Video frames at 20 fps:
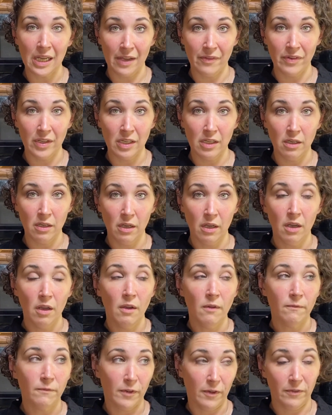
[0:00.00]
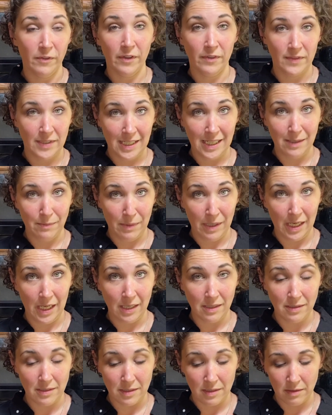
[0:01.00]
oven for 15
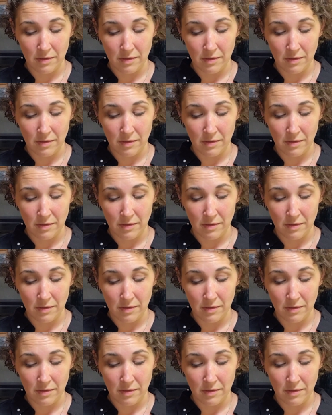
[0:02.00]
minutes.